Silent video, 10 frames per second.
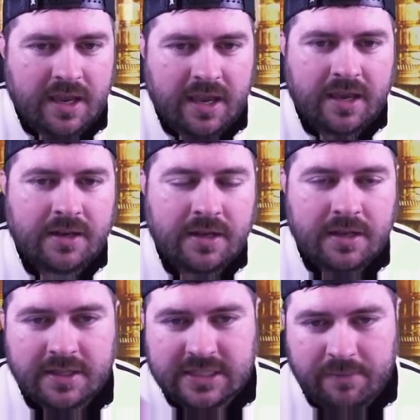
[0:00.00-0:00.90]
and
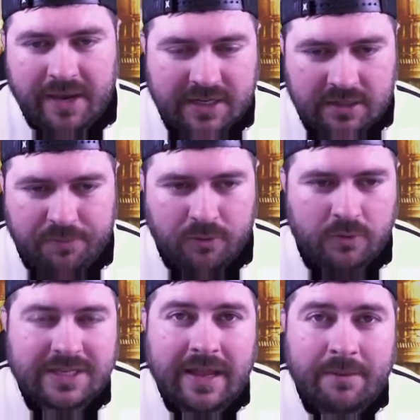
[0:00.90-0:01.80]
let's get back into the
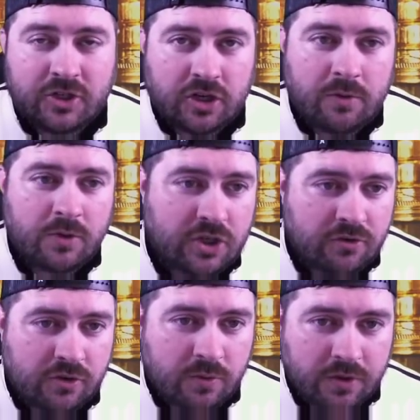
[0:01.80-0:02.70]
pulls, and then I'm gonna show you what you're
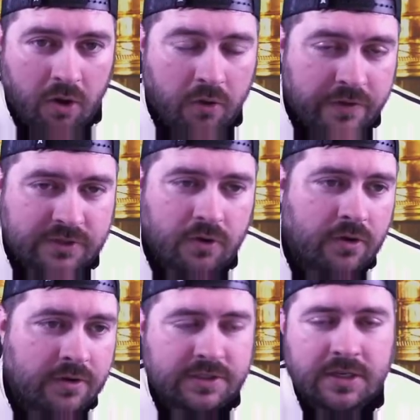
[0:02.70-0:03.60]
gonna do with all these
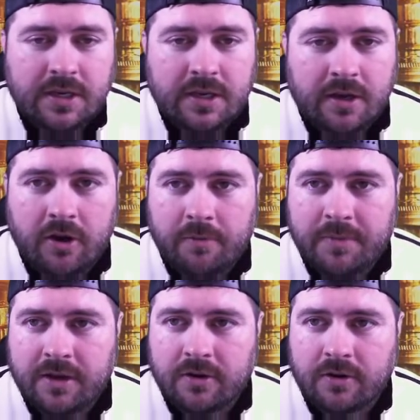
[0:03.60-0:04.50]
cards
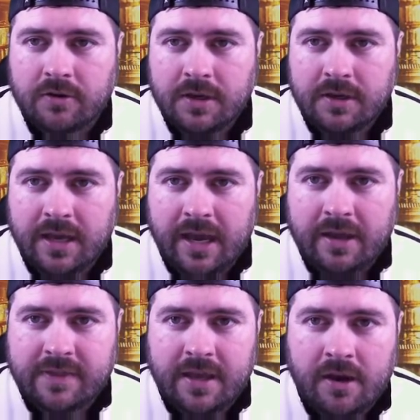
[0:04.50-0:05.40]
here
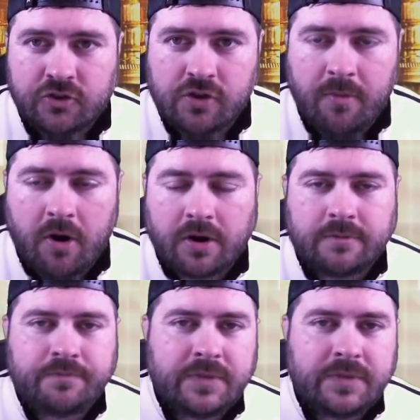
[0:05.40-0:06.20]
at the 100 mark.